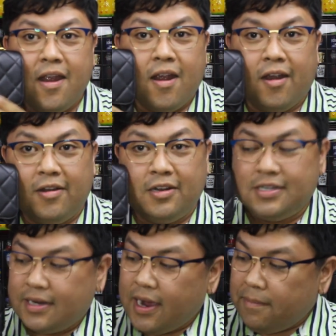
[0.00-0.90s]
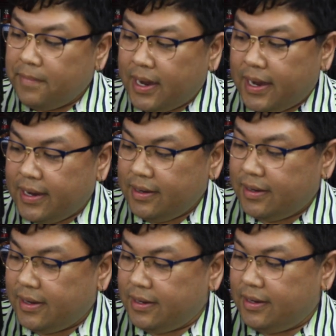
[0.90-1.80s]
harder to come by,
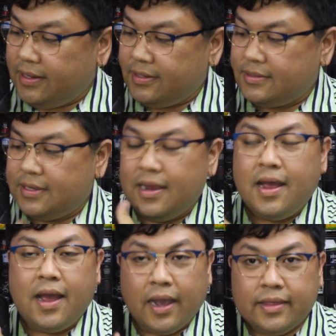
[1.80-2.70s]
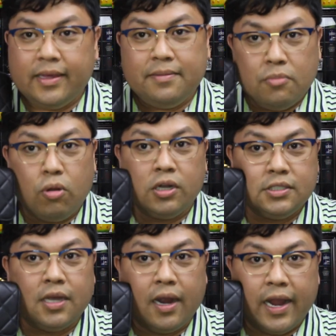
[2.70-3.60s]
and it is, I think, more
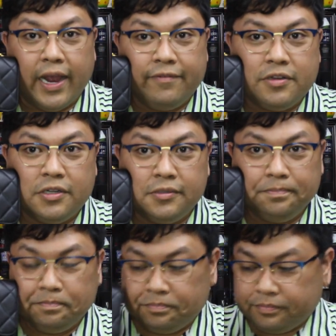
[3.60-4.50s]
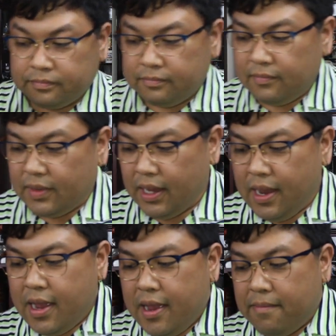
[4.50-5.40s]
sought after.
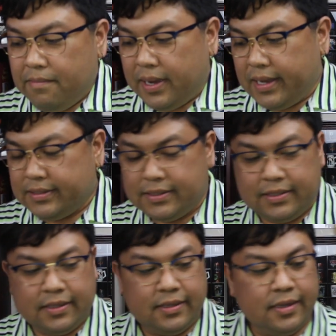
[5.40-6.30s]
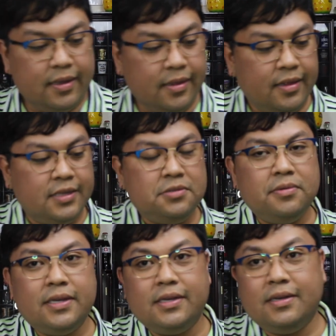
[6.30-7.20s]
But this
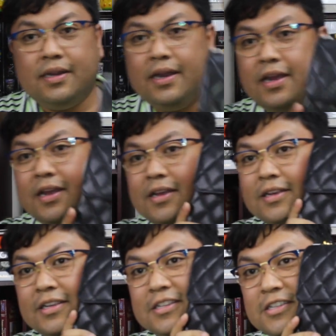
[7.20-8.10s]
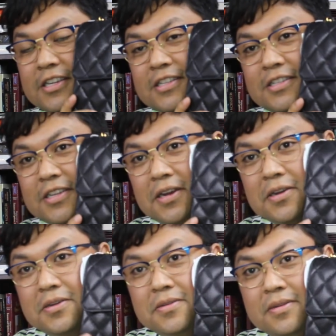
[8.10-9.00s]
one is just
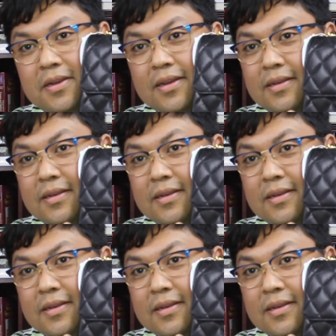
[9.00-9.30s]
so